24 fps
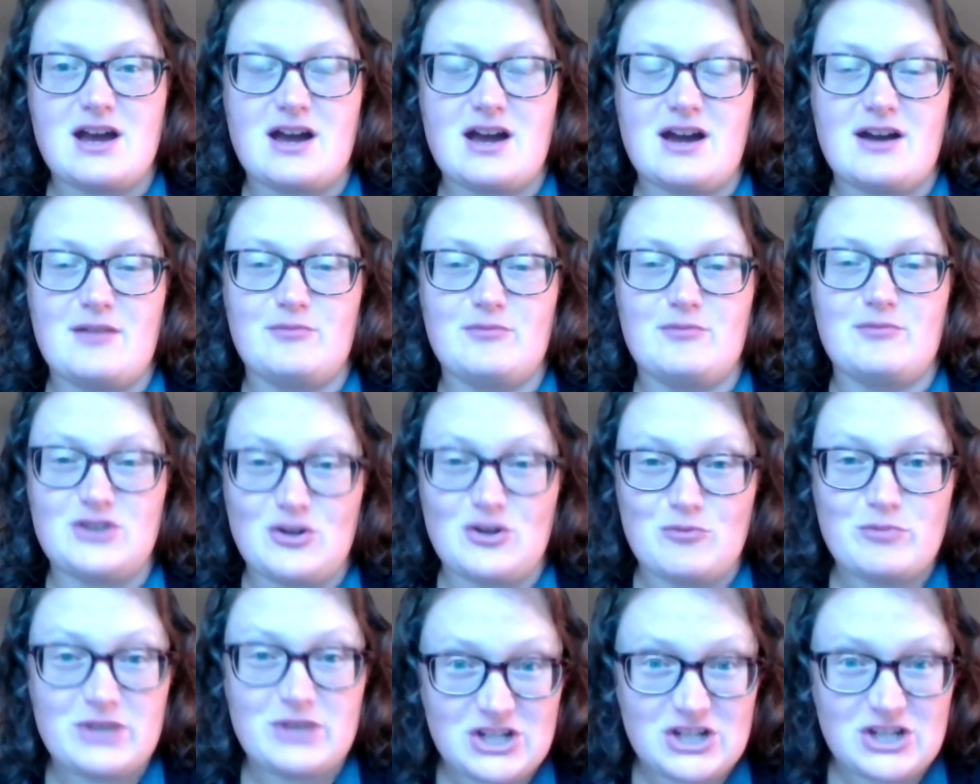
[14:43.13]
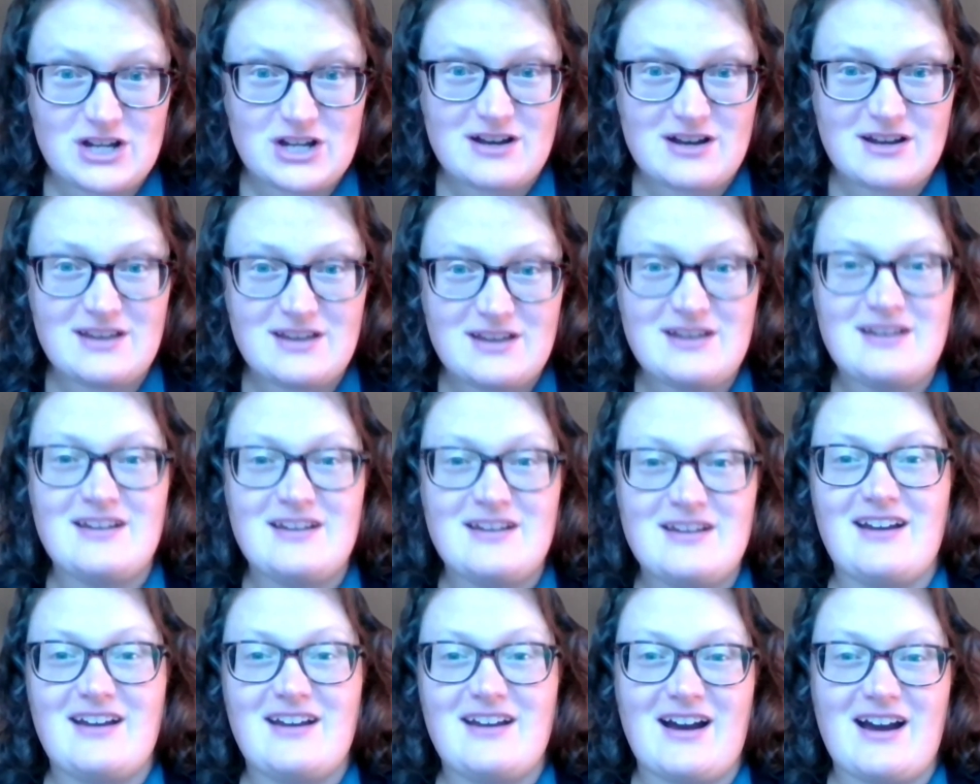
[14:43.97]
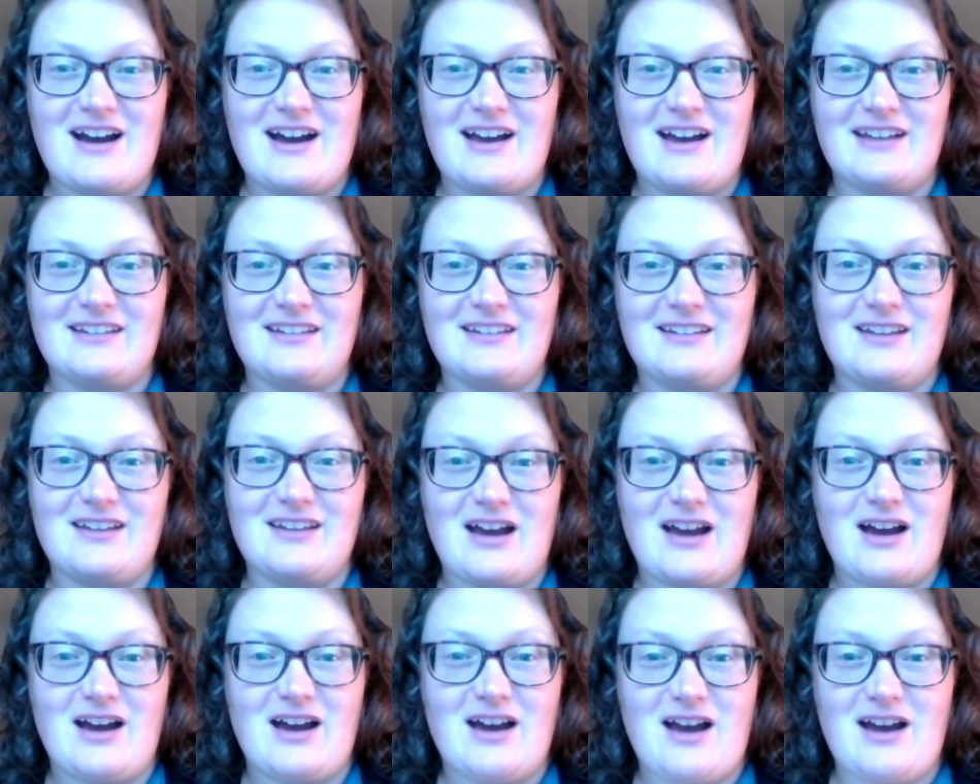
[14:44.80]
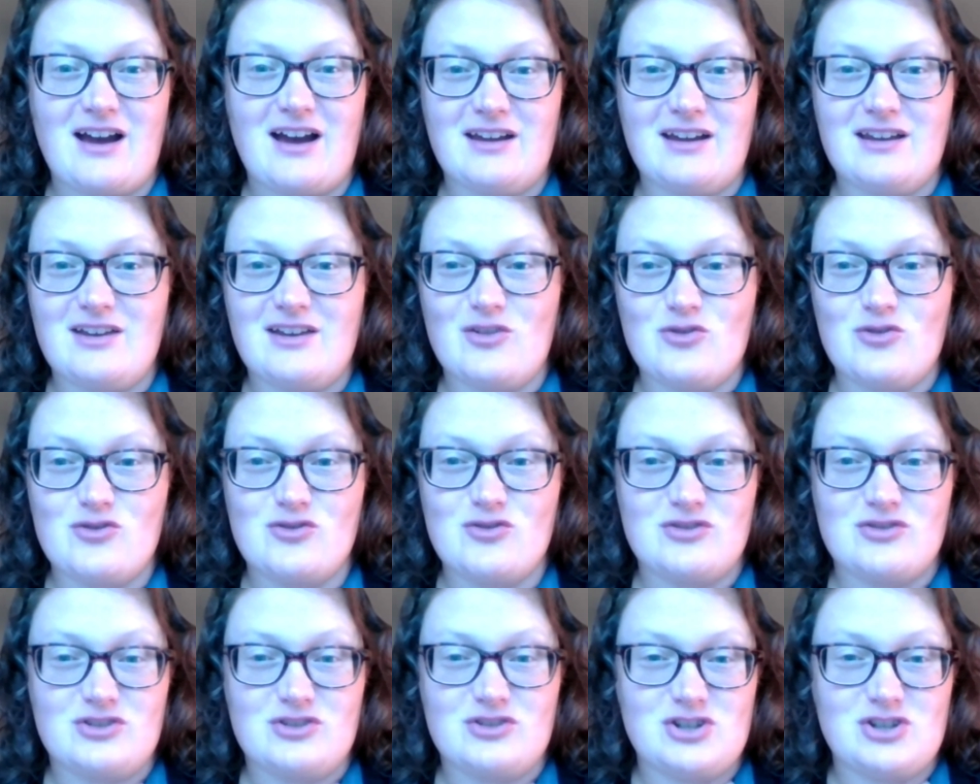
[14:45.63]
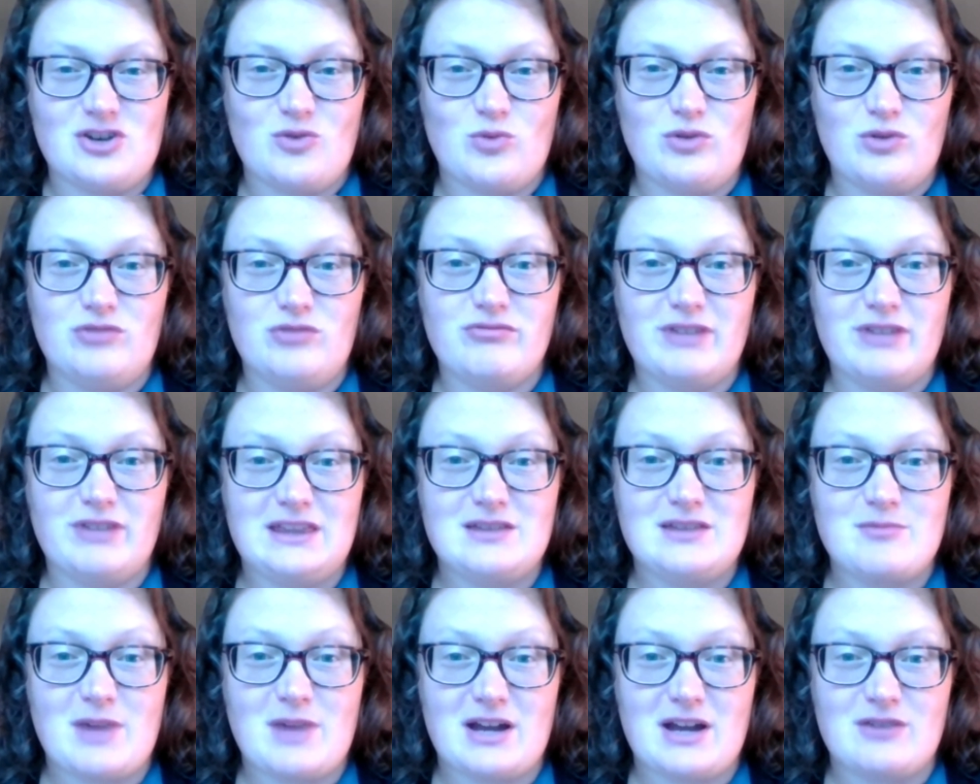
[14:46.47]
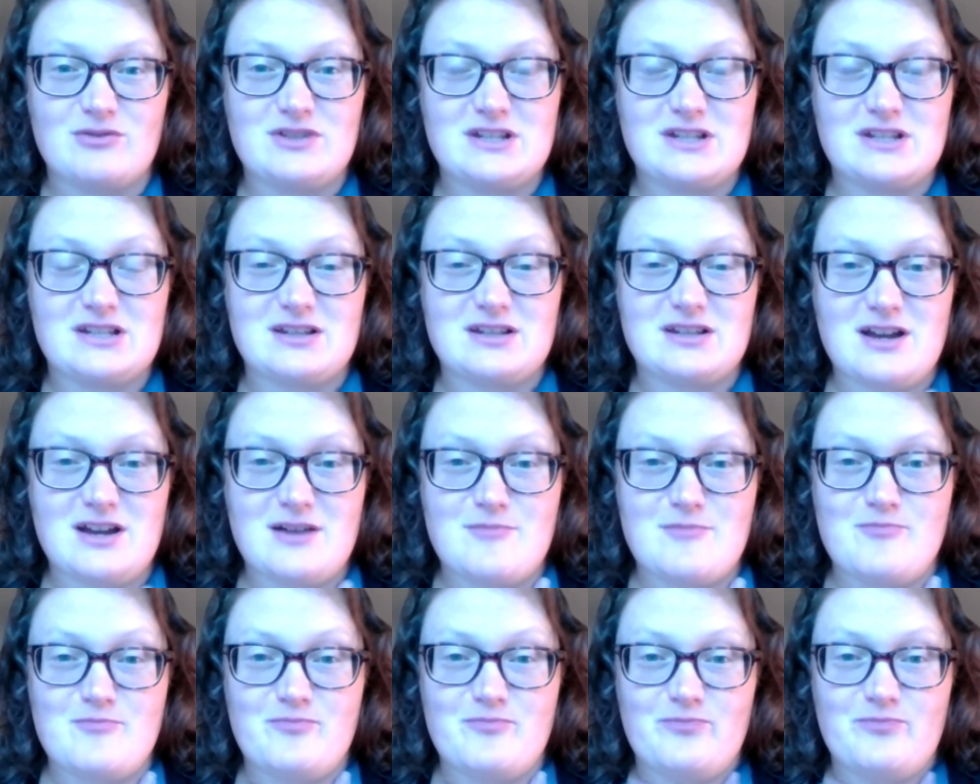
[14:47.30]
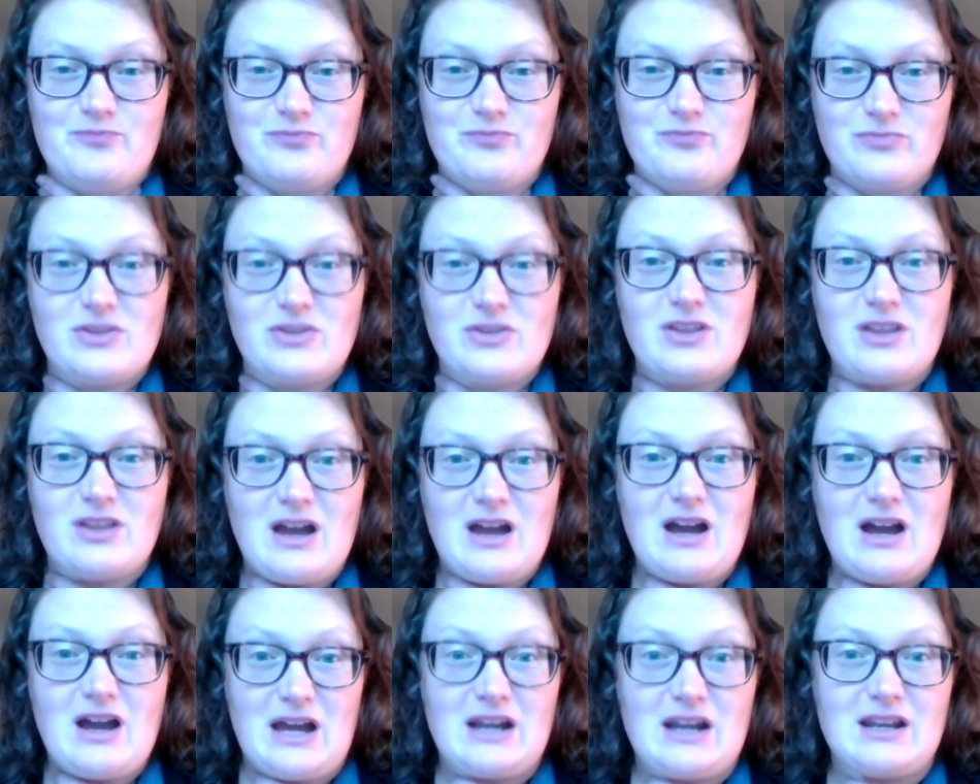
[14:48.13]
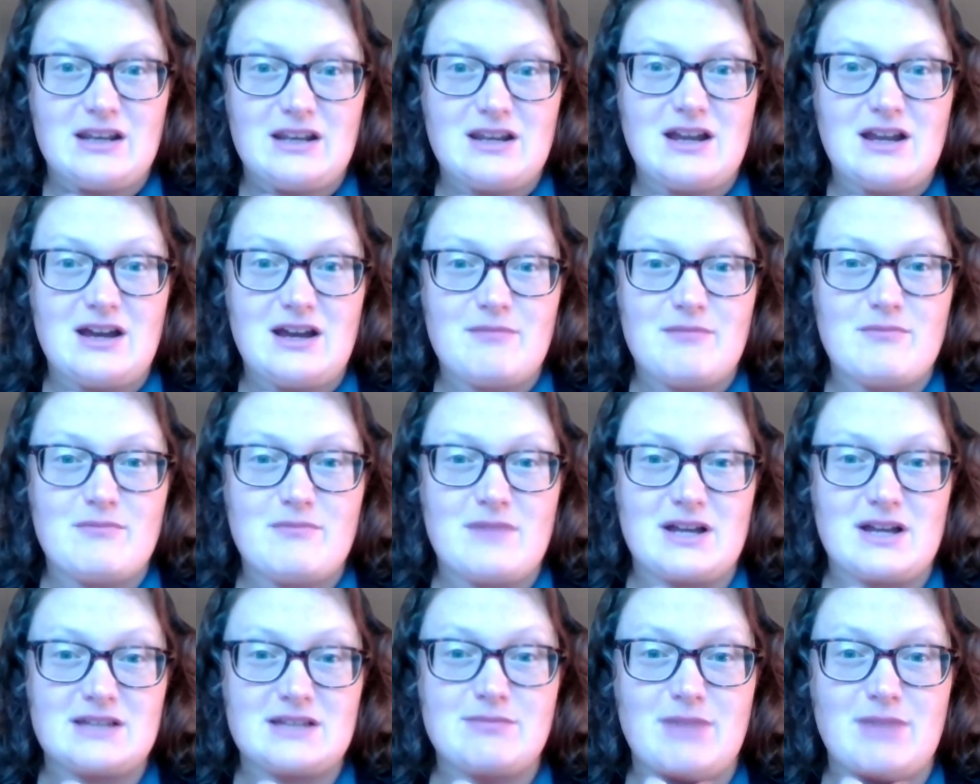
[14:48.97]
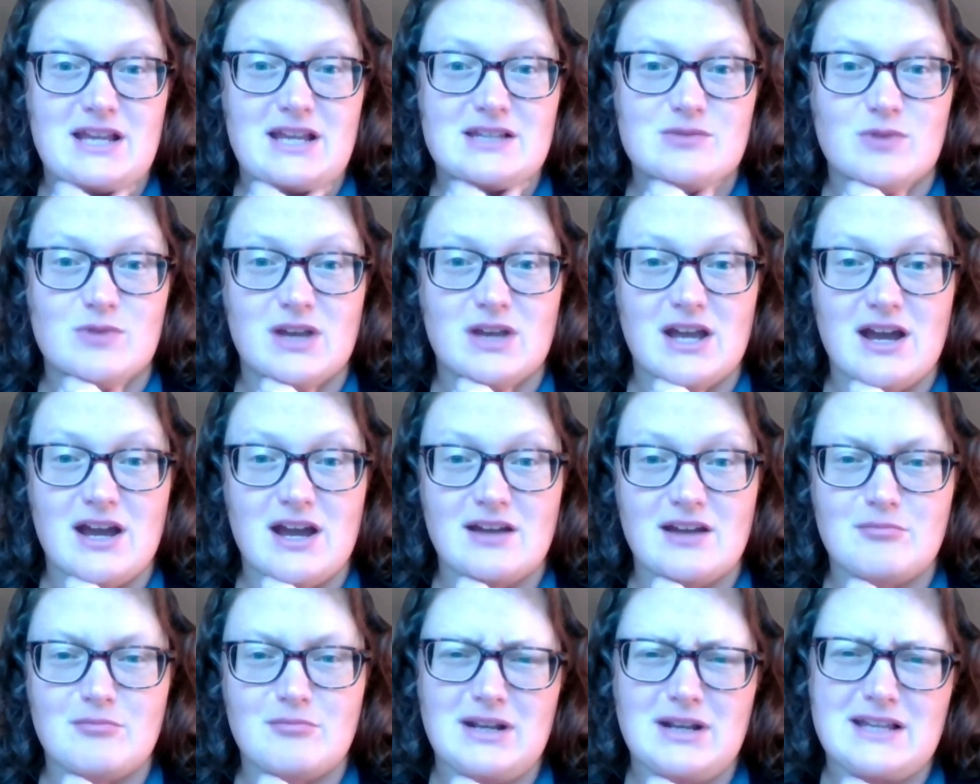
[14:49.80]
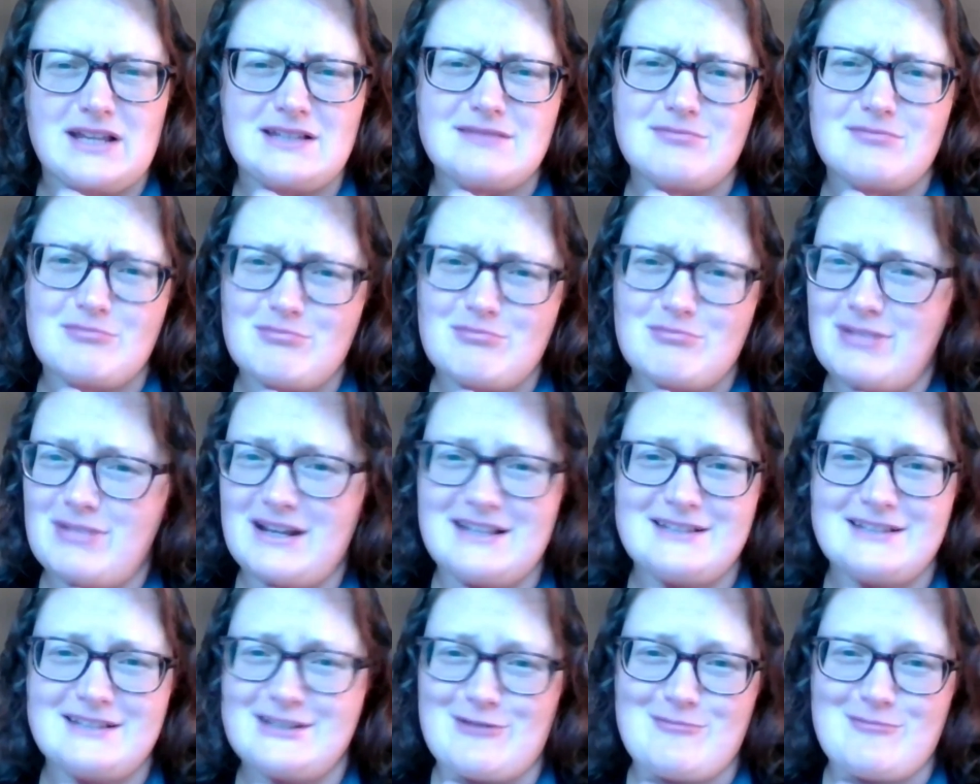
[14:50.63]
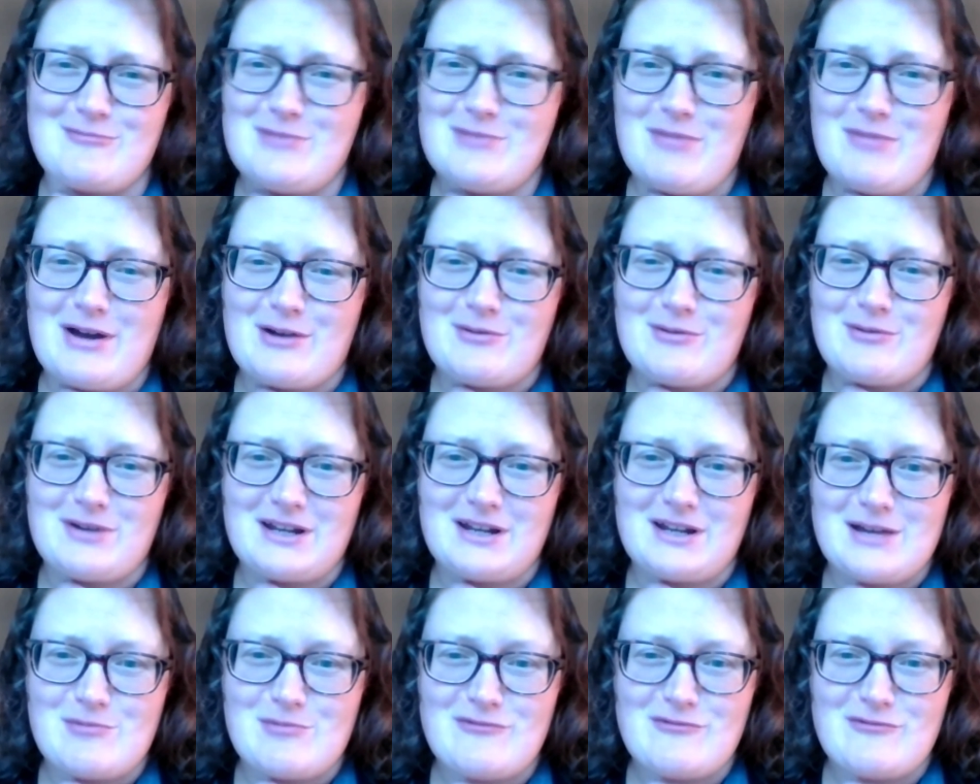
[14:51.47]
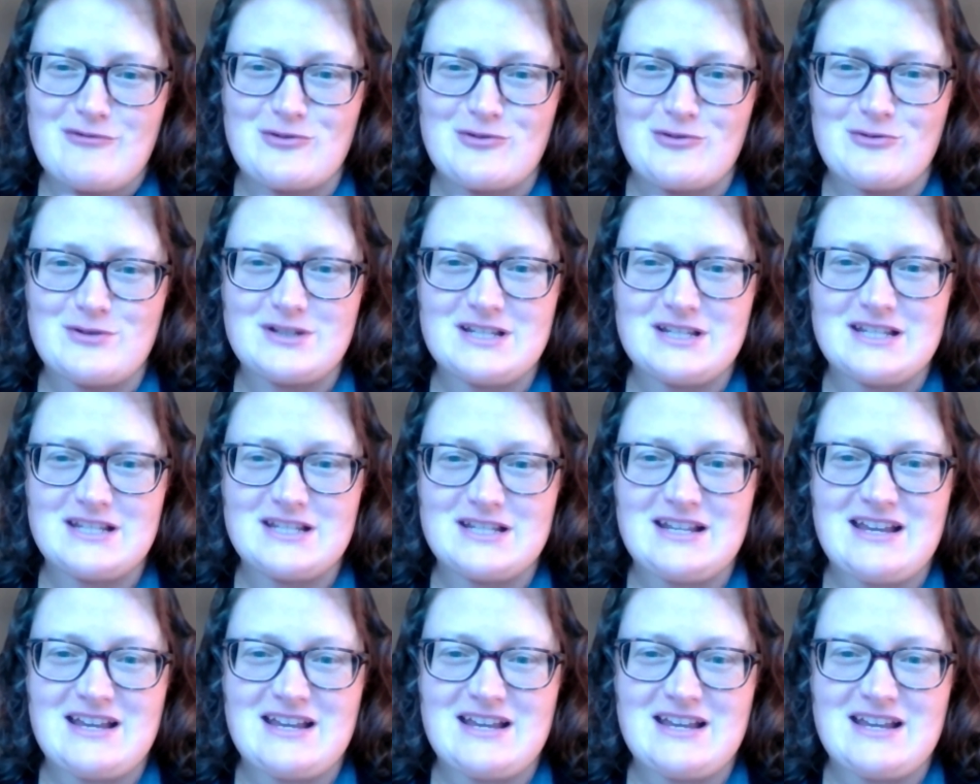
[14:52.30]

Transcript: Don't be shy, and I or Joe will read them out and as many as we can. Please don't be backward in coming forward.